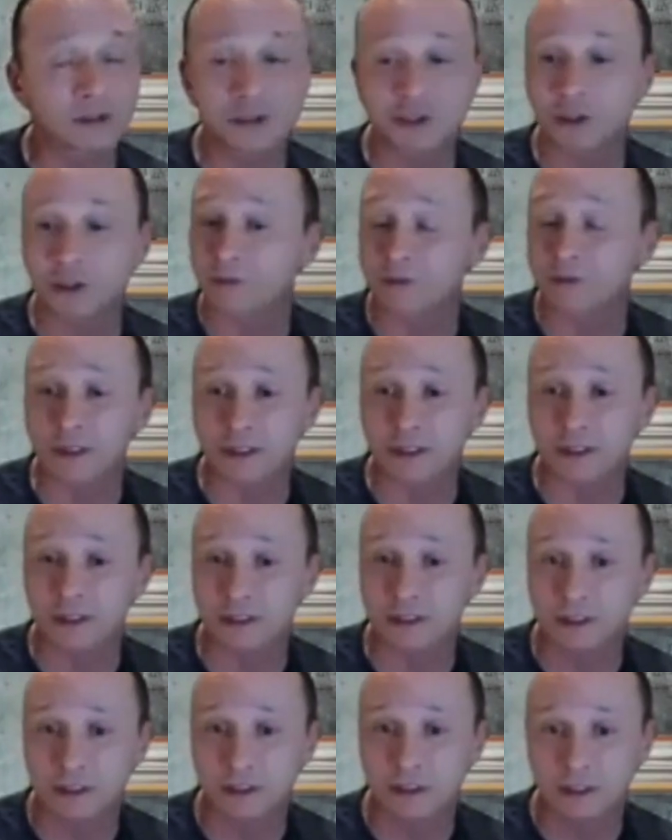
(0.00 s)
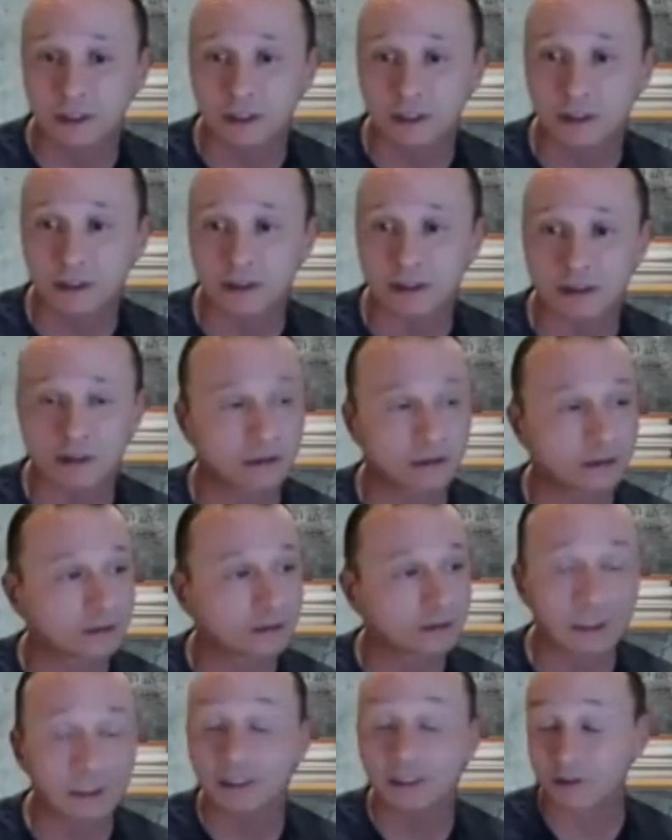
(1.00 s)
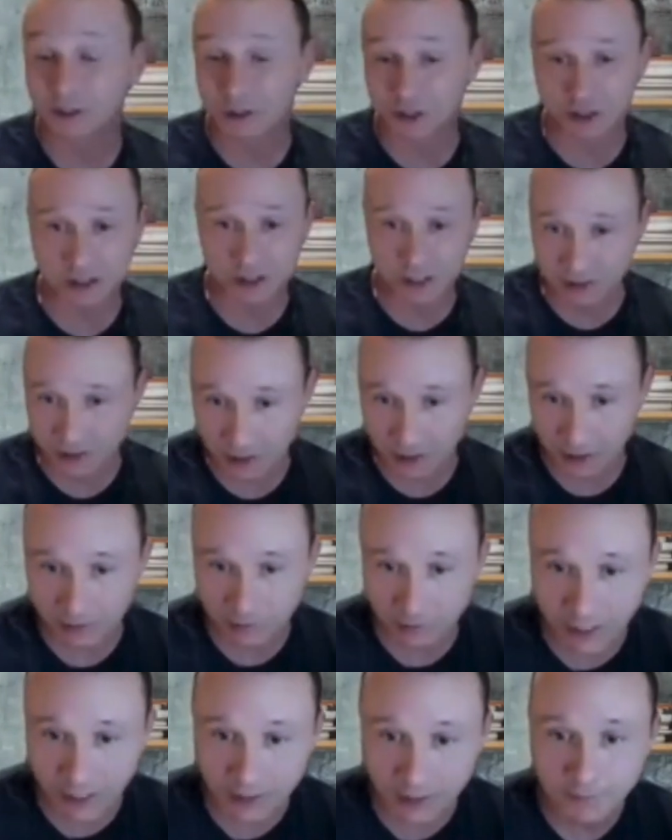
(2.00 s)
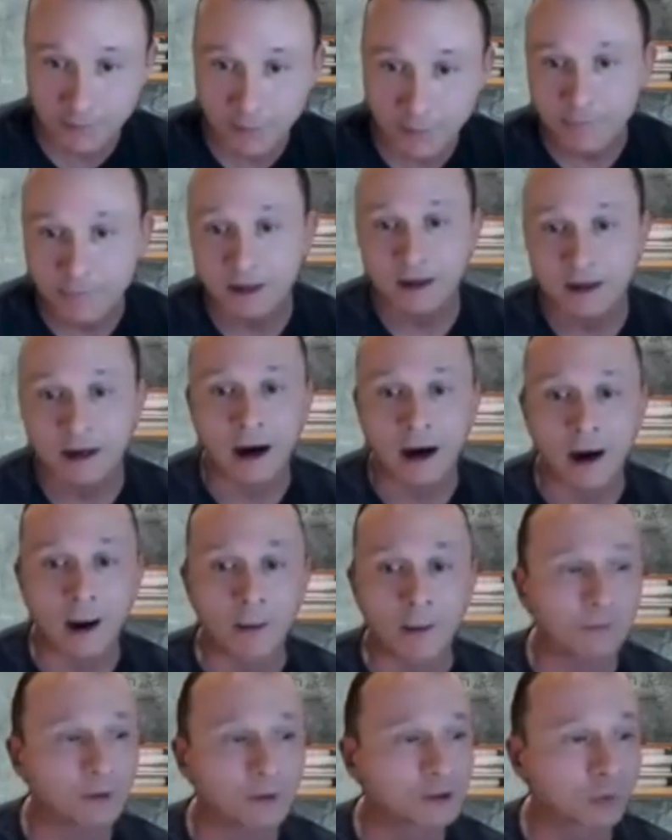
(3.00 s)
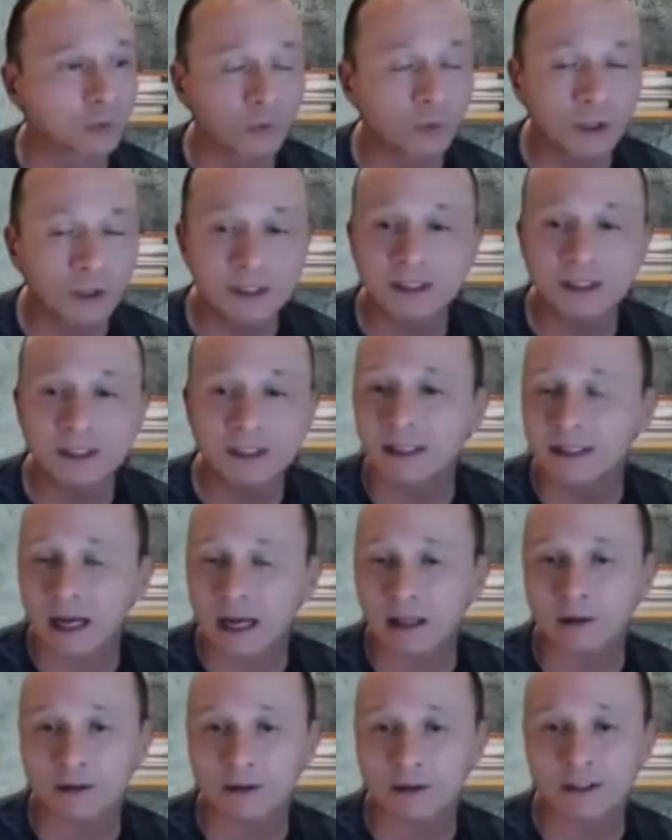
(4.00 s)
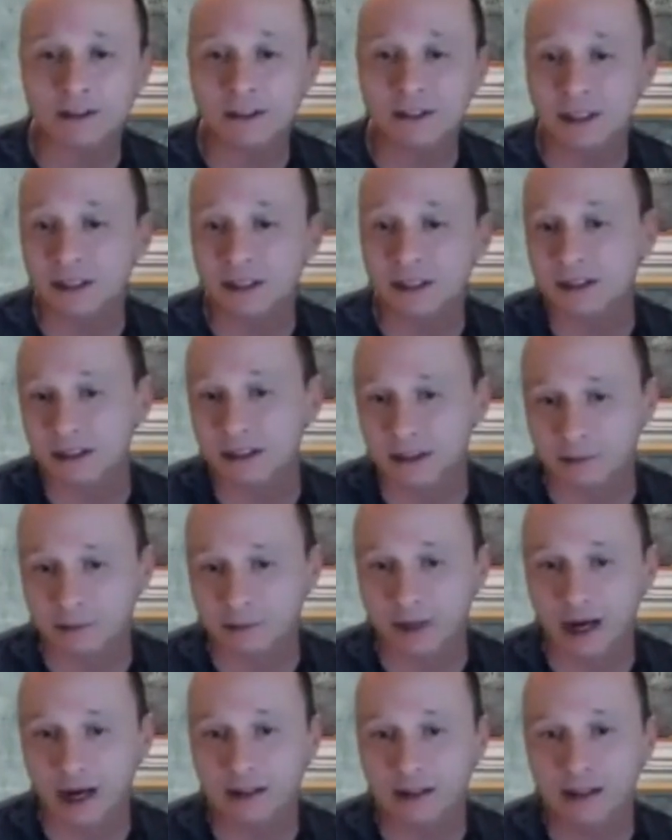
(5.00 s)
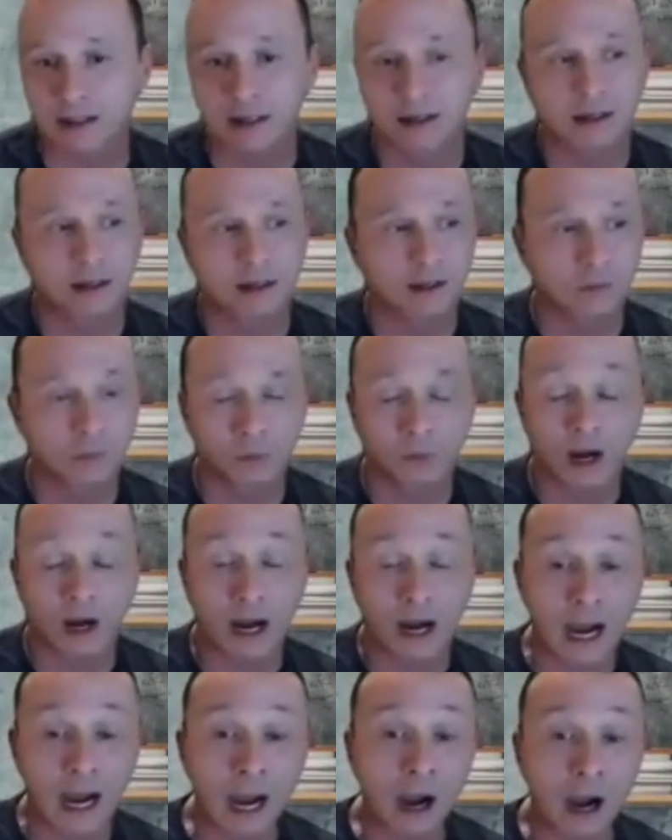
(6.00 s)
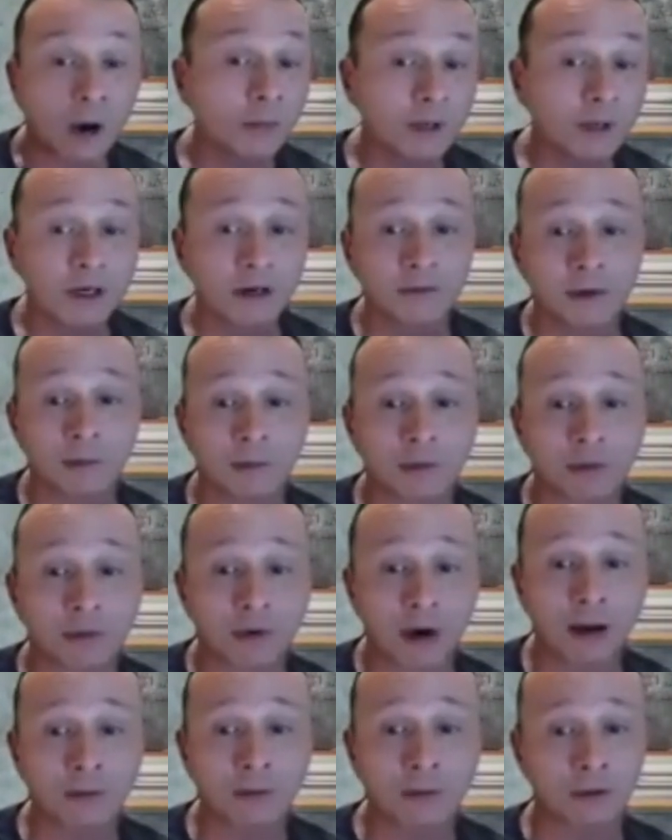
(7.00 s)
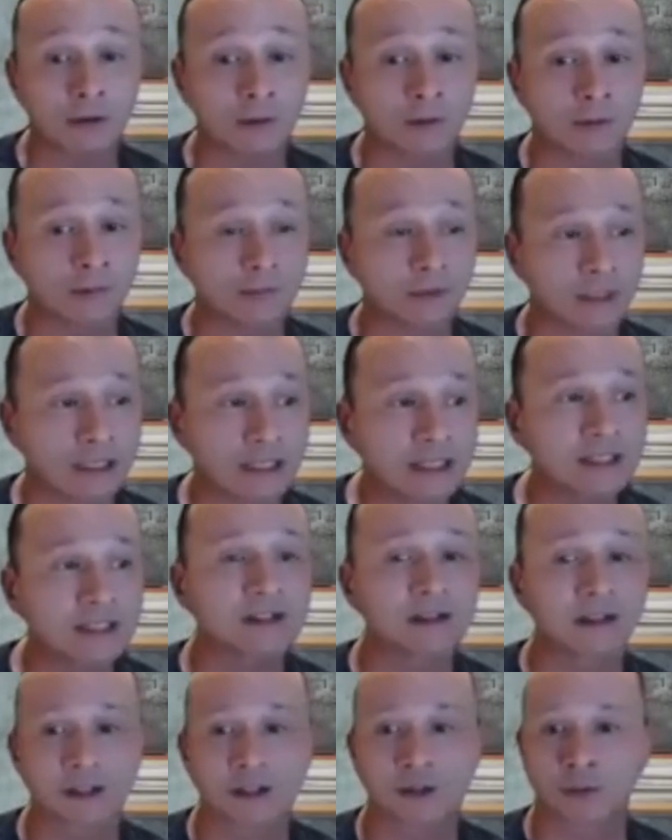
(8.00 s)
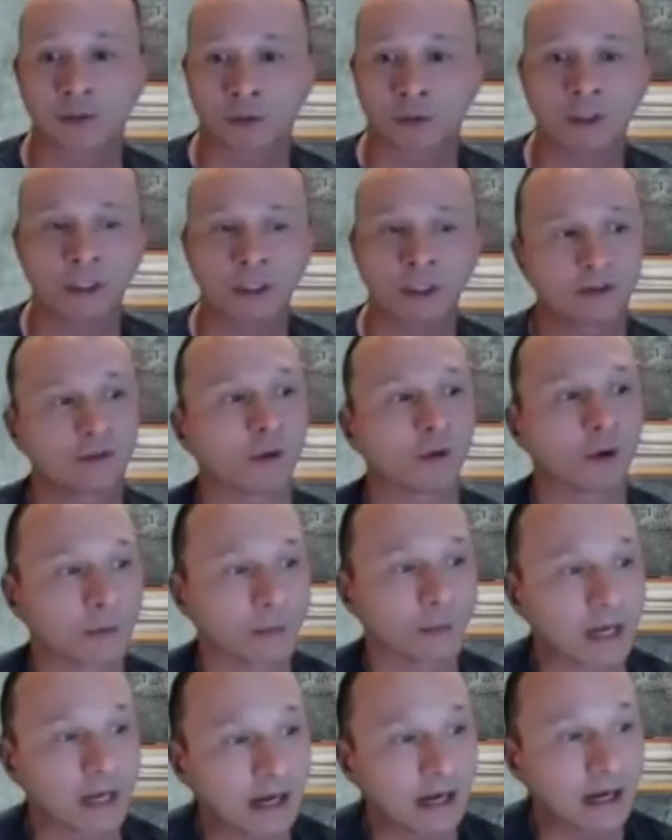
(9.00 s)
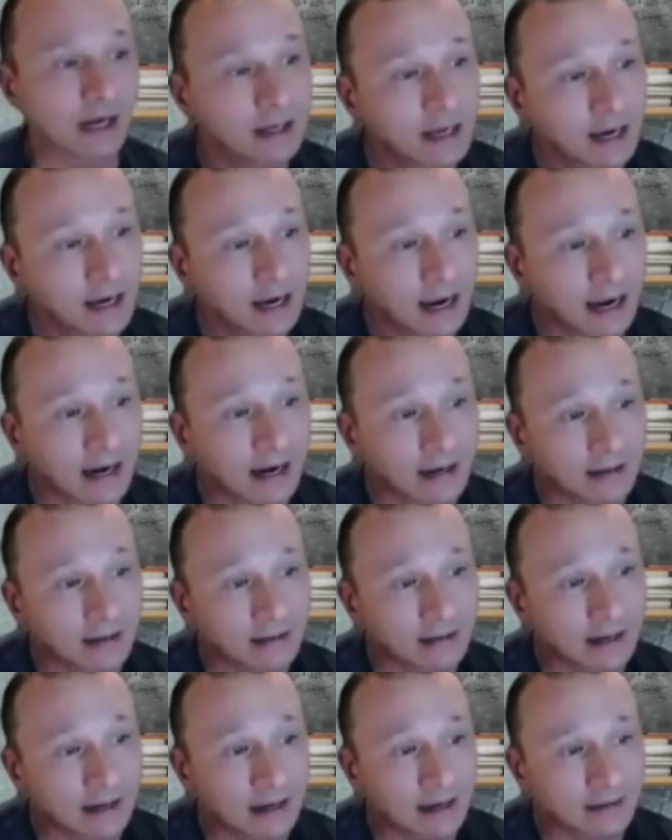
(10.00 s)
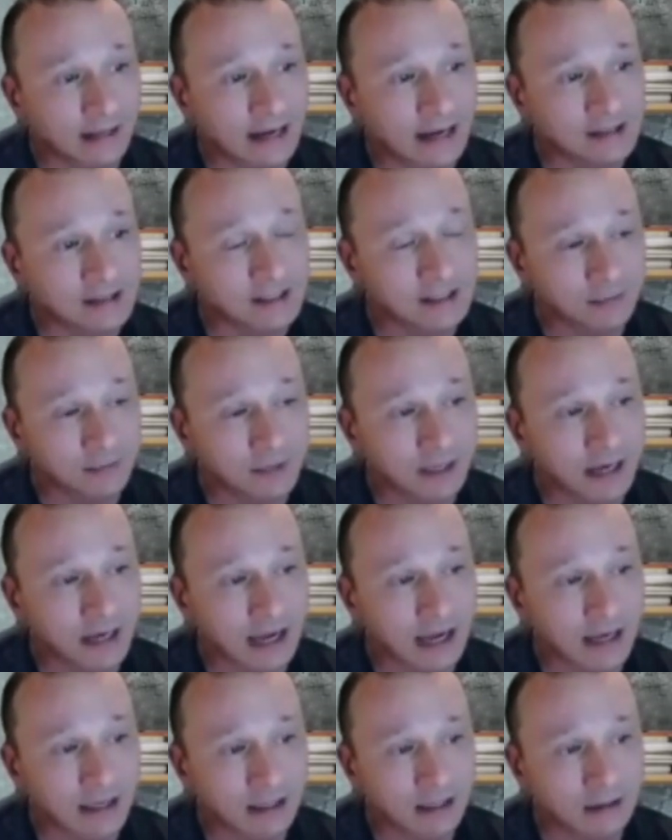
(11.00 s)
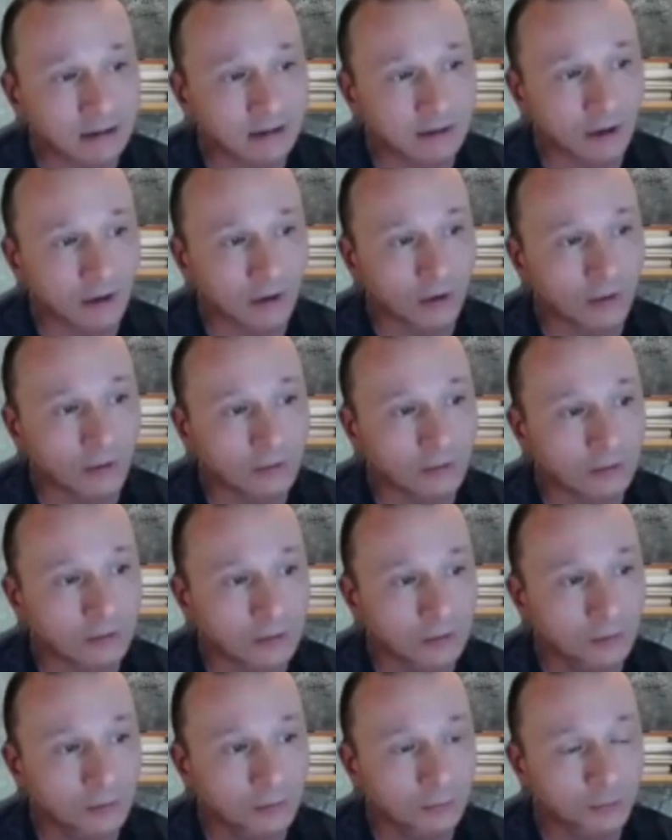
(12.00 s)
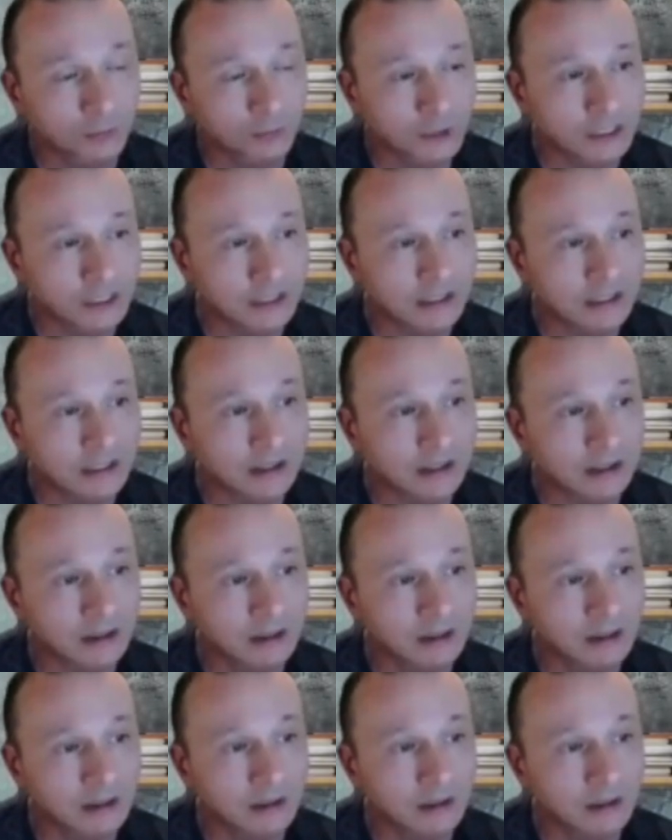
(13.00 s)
surfaced inefficiency there, right? So what is that dollars and cents impact? How big of a problem is this really for me? And that's something I can know pretty